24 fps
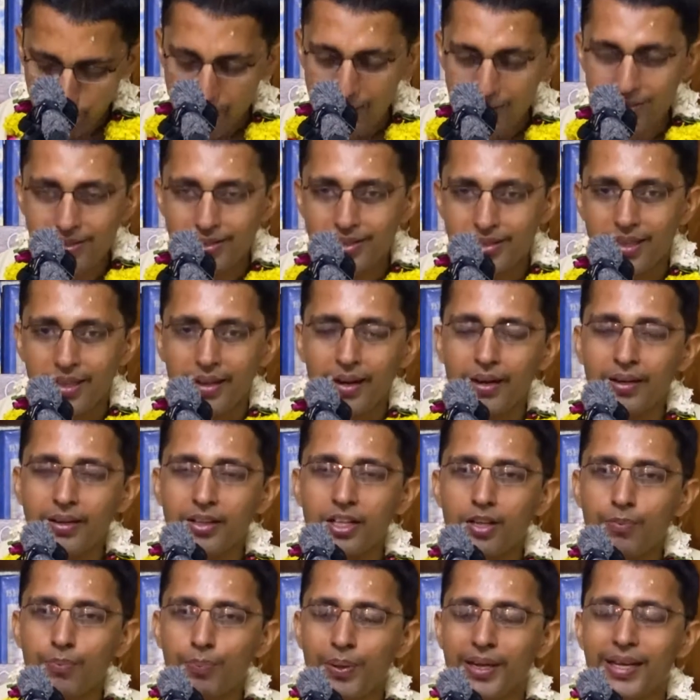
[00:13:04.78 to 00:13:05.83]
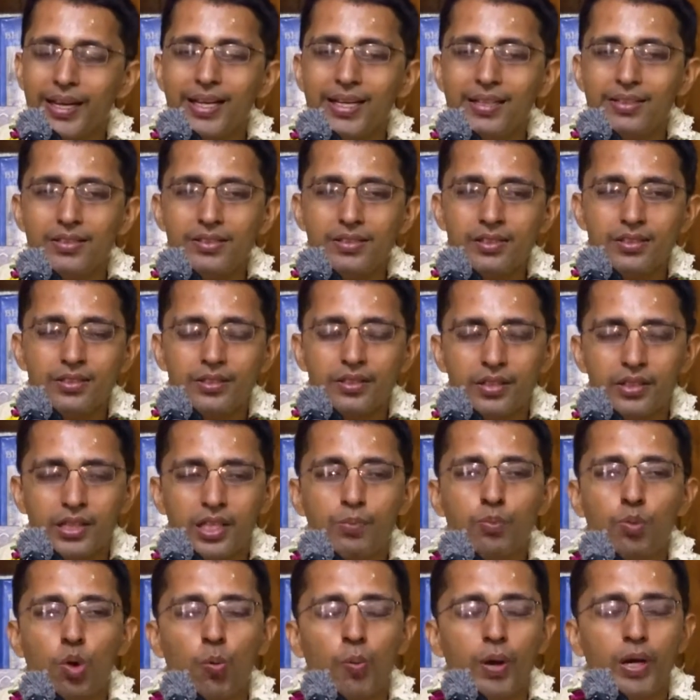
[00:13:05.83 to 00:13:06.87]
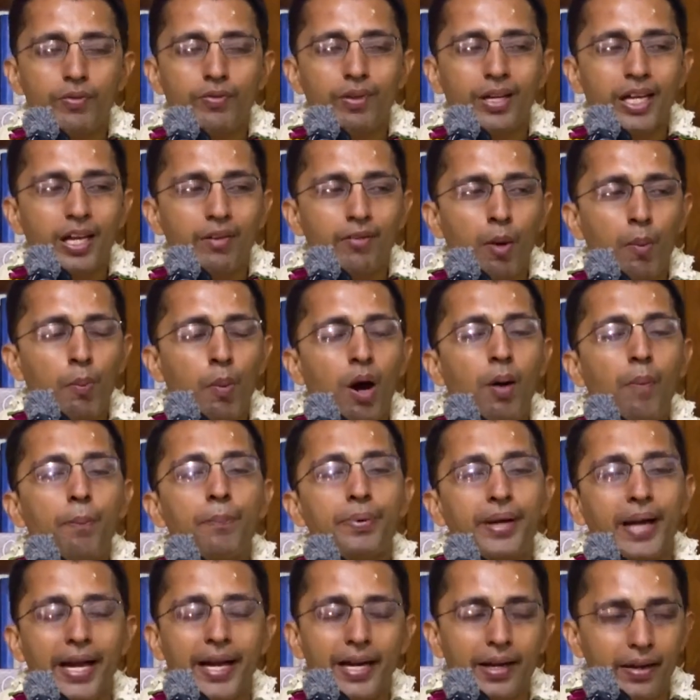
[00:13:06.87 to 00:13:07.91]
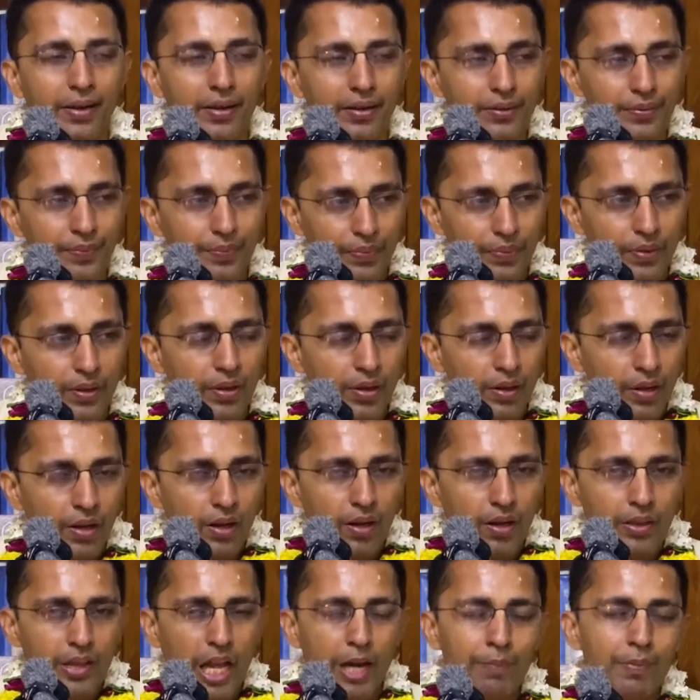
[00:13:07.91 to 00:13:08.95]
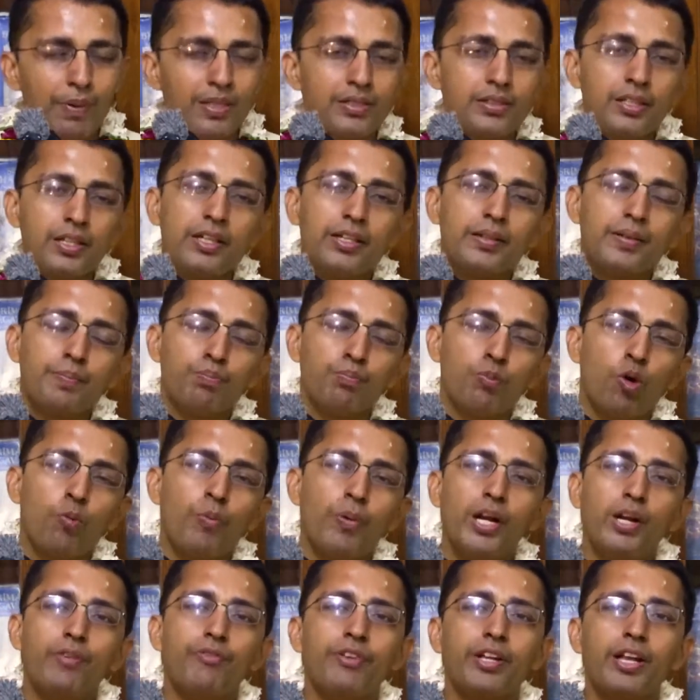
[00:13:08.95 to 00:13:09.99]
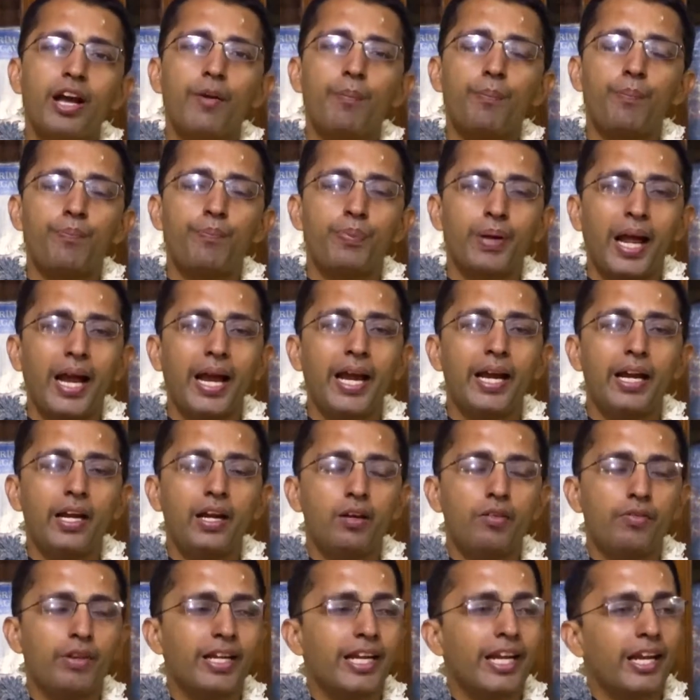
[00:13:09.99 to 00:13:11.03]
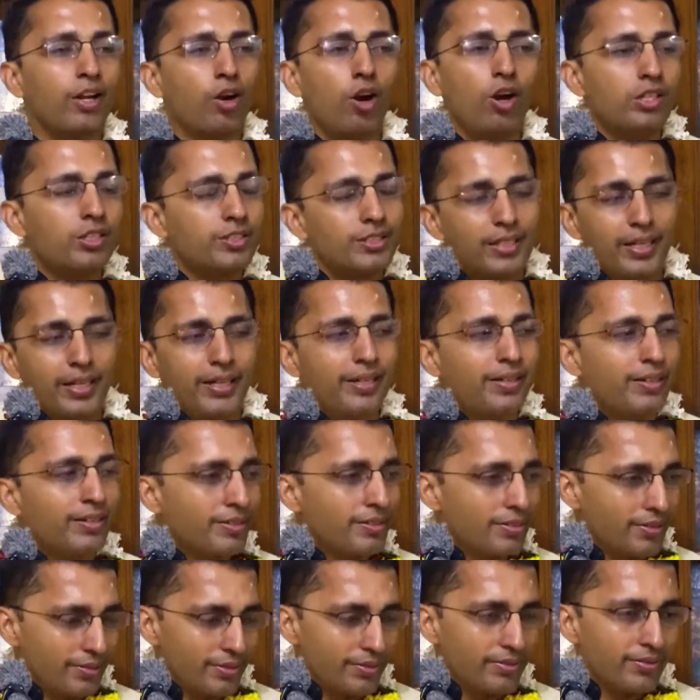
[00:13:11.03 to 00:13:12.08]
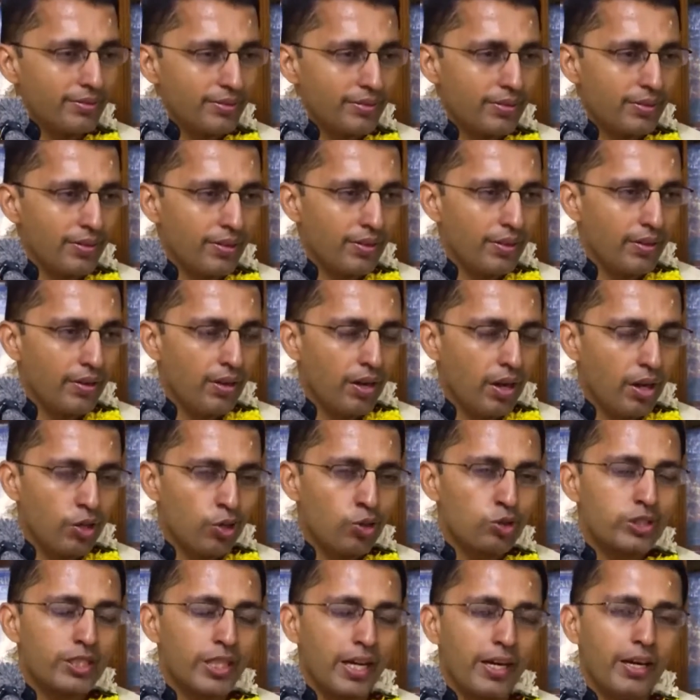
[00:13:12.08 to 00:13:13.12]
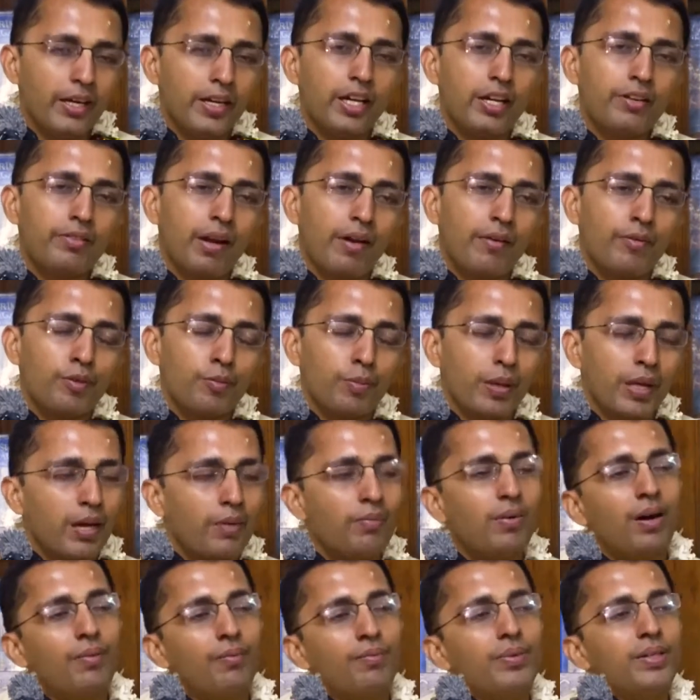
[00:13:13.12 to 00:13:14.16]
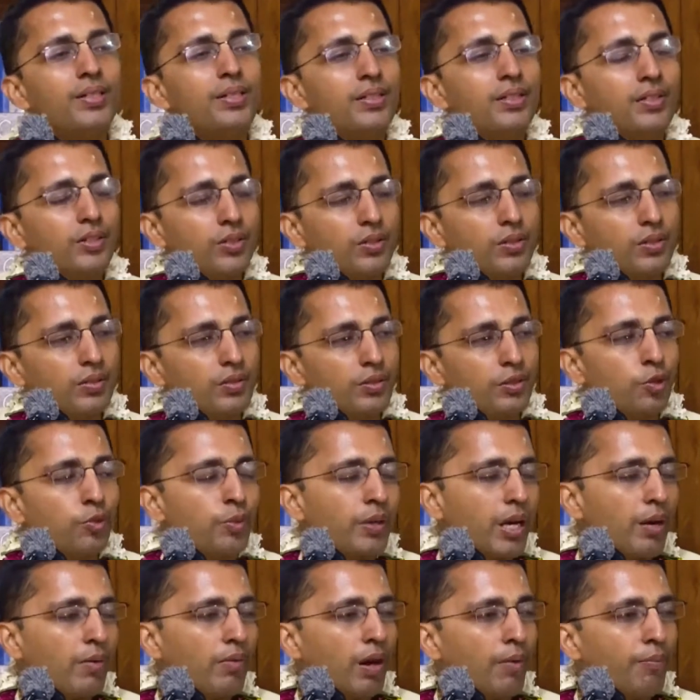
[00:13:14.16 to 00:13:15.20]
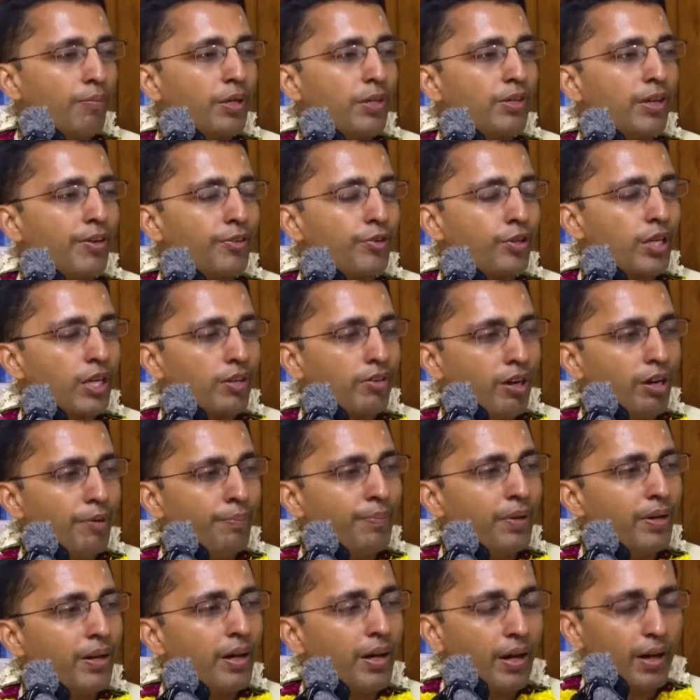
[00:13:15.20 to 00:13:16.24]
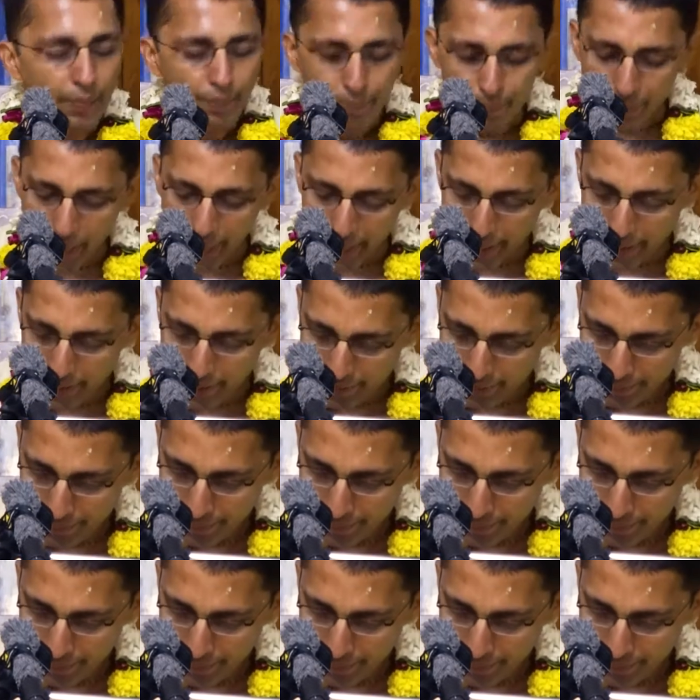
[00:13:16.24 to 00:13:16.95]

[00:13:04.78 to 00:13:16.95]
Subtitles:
means surrender begins the moment we give up our pride. That means that the moment we have pride, we cannot surrender. To surrender, we have to become humble. To become humble, we have to give up pride.